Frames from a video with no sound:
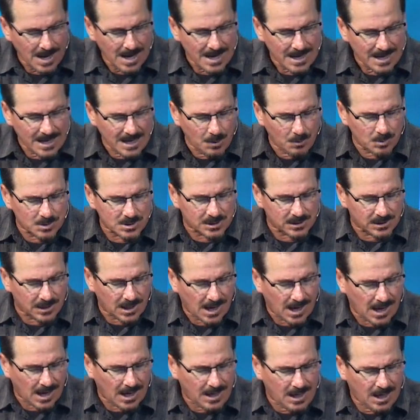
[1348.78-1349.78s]
He was
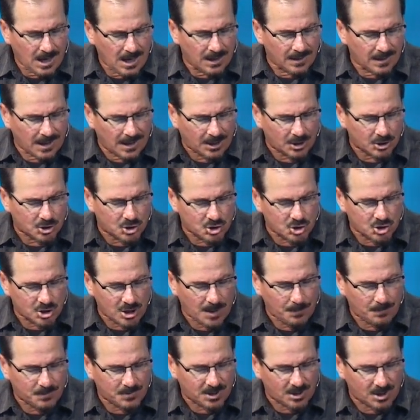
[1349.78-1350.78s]
led like a
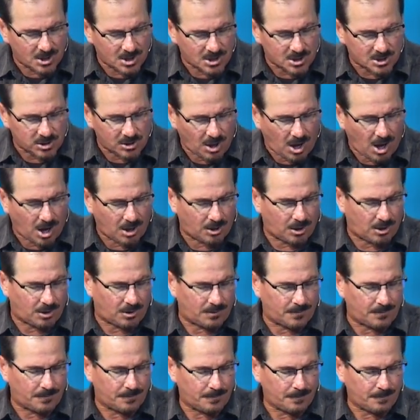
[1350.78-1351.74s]
sheep to the slaughter